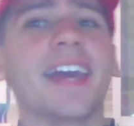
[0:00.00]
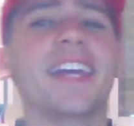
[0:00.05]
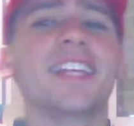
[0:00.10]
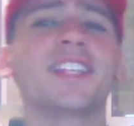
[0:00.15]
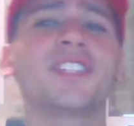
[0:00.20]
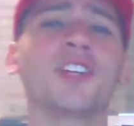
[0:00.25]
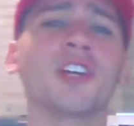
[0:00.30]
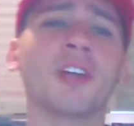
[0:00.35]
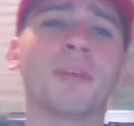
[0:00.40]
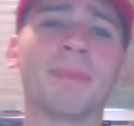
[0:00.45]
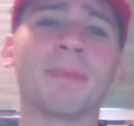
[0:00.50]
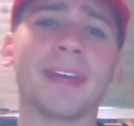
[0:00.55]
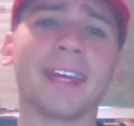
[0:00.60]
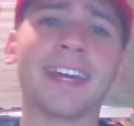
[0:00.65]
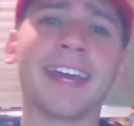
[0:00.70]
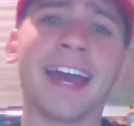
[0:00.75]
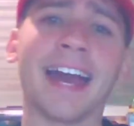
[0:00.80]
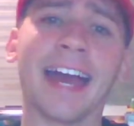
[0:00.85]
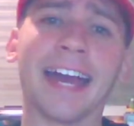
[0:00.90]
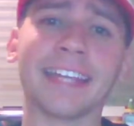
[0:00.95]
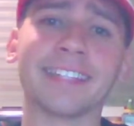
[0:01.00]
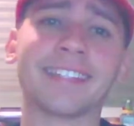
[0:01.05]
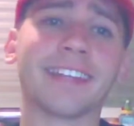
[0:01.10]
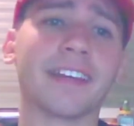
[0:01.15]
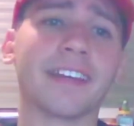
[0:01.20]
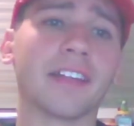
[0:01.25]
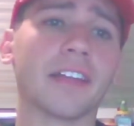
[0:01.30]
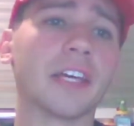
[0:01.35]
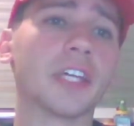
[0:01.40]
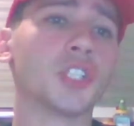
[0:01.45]
It took me
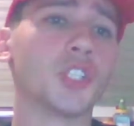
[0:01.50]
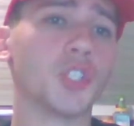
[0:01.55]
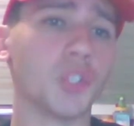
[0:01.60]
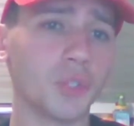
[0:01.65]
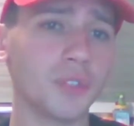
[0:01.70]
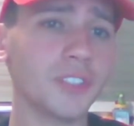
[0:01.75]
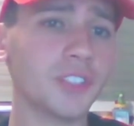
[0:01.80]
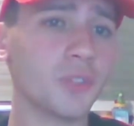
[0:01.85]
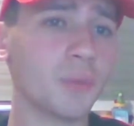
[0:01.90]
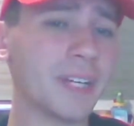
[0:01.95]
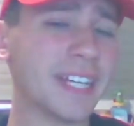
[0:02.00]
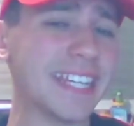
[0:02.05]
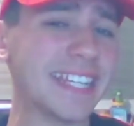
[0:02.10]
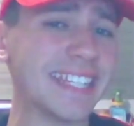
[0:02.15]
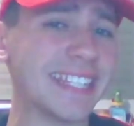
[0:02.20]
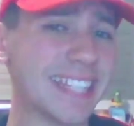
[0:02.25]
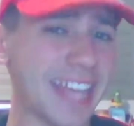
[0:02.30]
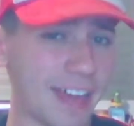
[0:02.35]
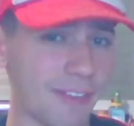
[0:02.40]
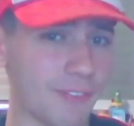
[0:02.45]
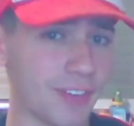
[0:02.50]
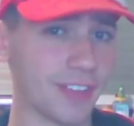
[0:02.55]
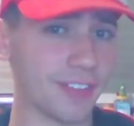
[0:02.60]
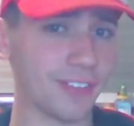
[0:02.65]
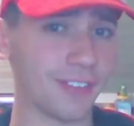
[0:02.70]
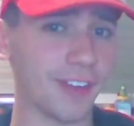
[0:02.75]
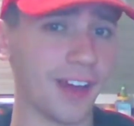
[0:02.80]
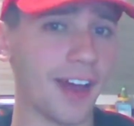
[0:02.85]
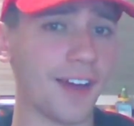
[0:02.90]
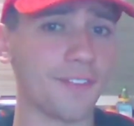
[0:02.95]
until June
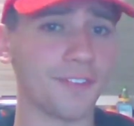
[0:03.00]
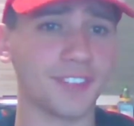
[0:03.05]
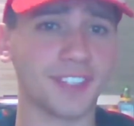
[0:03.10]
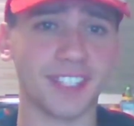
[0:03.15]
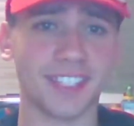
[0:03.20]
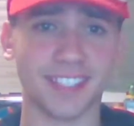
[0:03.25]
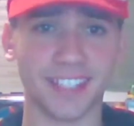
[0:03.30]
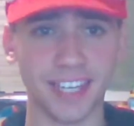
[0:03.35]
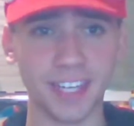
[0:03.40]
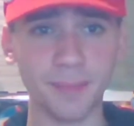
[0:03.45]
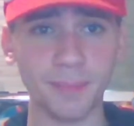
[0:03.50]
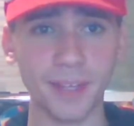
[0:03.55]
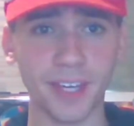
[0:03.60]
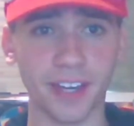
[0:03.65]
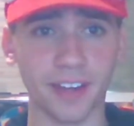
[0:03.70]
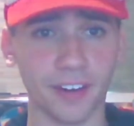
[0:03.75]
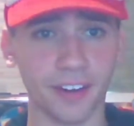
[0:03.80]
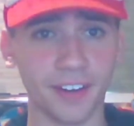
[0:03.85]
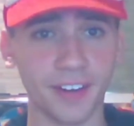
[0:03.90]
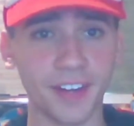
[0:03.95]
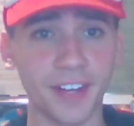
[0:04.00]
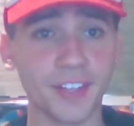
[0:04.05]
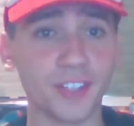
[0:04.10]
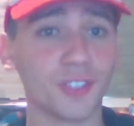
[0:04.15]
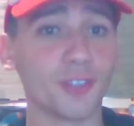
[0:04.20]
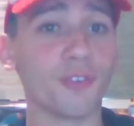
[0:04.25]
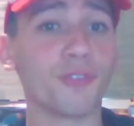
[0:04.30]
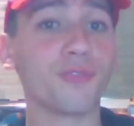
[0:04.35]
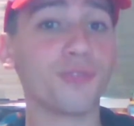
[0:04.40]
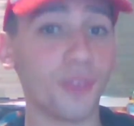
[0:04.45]
27th of the same year
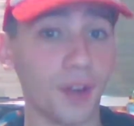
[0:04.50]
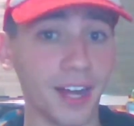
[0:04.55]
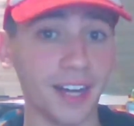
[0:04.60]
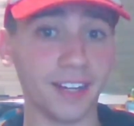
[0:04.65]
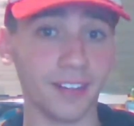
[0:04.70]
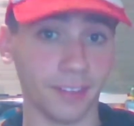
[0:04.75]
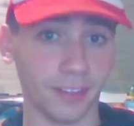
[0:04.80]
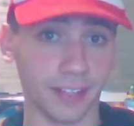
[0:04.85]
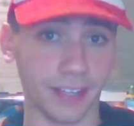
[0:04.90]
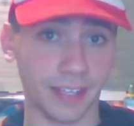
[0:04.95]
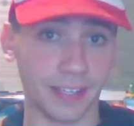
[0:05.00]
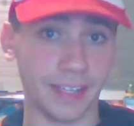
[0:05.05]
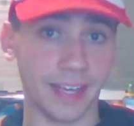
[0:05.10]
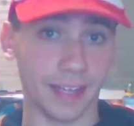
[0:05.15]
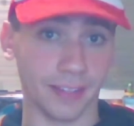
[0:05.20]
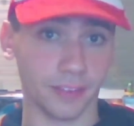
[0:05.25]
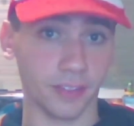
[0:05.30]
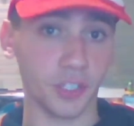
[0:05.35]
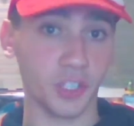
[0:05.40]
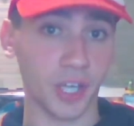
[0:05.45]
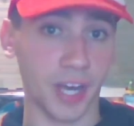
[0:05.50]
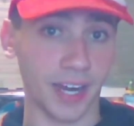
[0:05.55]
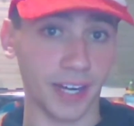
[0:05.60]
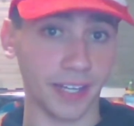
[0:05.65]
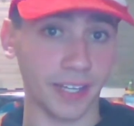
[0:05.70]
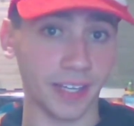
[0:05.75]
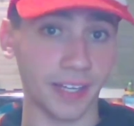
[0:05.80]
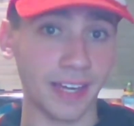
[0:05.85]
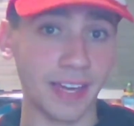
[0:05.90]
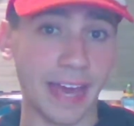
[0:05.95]
to finally get the
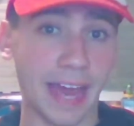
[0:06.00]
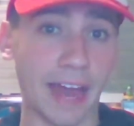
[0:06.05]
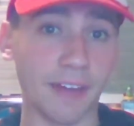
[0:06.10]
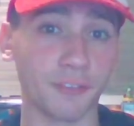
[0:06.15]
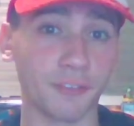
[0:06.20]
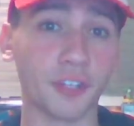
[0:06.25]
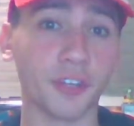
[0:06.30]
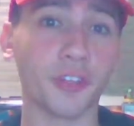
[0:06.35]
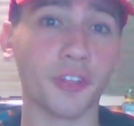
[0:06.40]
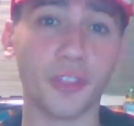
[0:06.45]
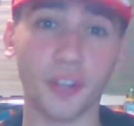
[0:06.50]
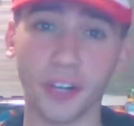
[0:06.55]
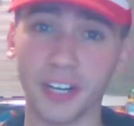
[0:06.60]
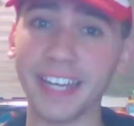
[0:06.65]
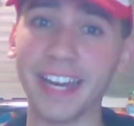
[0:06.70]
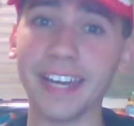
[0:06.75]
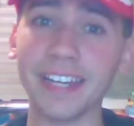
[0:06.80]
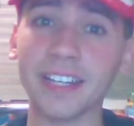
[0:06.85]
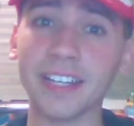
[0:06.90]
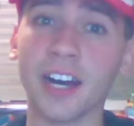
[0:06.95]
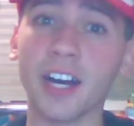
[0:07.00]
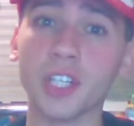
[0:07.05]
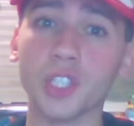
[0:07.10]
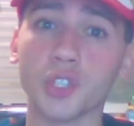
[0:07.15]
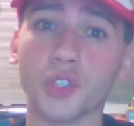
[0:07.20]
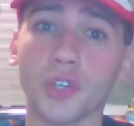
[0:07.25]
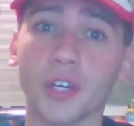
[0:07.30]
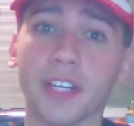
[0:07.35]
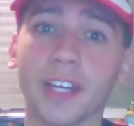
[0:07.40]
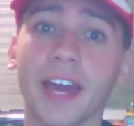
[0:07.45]
shiny after
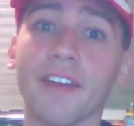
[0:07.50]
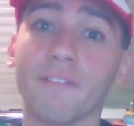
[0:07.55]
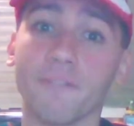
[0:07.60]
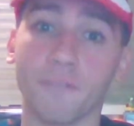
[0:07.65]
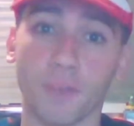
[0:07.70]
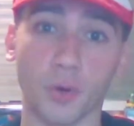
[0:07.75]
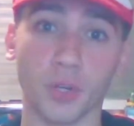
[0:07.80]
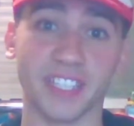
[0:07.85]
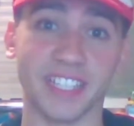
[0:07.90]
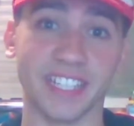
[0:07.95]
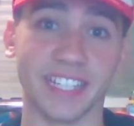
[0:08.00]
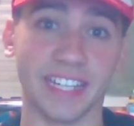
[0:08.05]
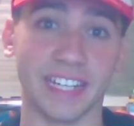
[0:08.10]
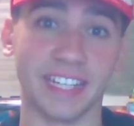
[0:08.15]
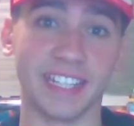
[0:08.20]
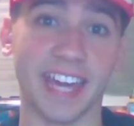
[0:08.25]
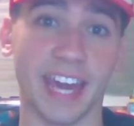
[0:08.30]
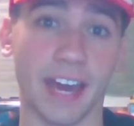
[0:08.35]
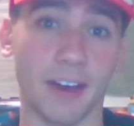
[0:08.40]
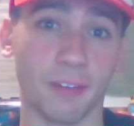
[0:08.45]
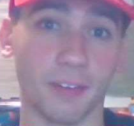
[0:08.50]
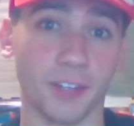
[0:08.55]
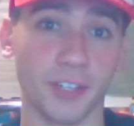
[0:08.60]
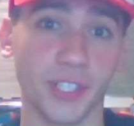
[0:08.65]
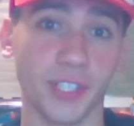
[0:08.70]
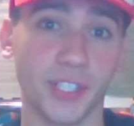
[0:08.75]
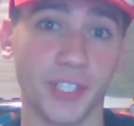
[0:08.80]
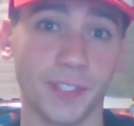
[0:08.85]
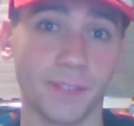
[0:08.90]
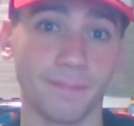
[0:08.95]
3,814
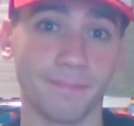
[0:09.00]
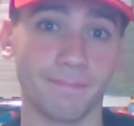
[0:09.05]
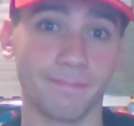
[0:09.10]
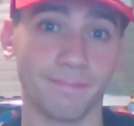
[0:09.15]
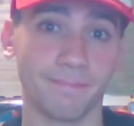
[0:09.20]
encounters.